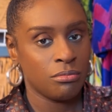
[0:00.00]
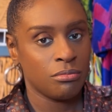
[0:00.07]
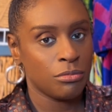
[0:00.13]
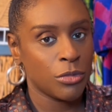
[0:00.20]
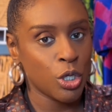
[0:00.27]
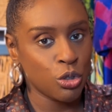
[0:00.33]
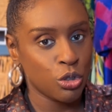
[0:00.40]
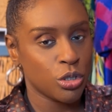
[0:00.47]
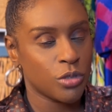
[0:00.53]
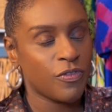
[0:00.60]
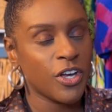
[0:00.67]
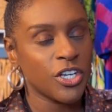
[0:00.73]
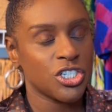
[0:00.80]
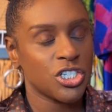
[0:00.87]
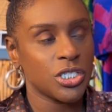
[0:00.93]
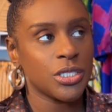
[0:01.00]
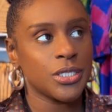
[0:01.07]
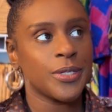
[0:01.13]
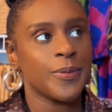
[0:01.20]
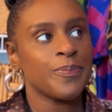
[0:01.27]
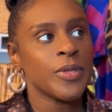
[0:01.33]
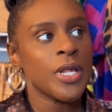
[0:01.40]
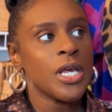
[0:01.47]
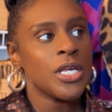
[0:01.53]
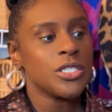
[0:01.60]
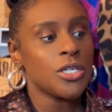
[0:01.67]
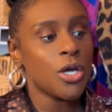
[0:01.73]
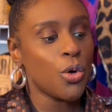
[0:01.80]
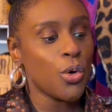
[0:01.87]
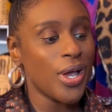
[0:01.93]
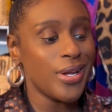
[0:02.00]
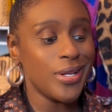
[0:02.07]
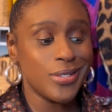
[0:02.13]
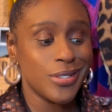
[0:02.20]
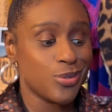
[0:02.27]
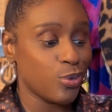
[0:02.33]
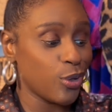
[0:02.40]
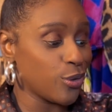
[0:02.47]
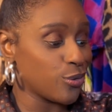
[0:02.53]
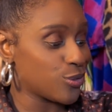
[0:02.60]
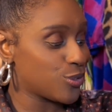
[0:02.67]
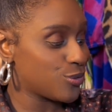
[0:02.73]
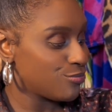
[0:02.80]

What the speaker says: those functions. So, and it just works.